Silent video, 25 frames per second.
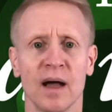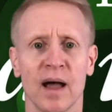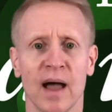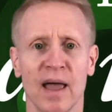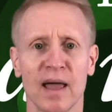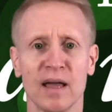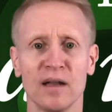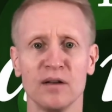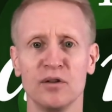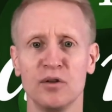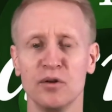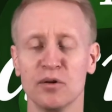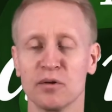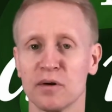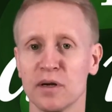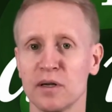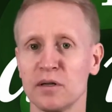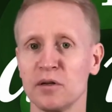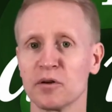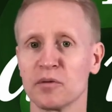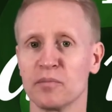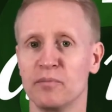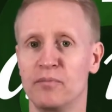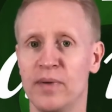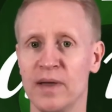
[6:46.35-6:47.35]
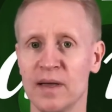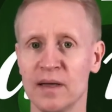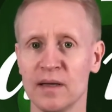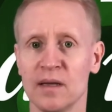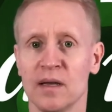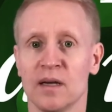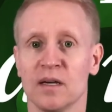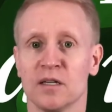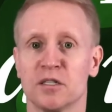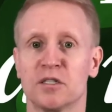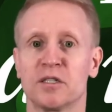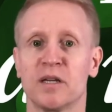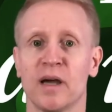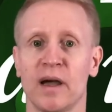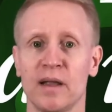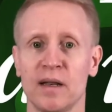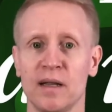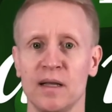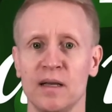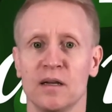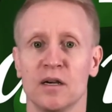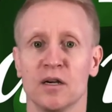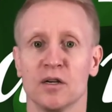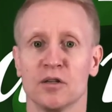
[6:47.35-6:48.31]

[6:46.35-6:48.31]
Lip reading: and you're in your big, shiny,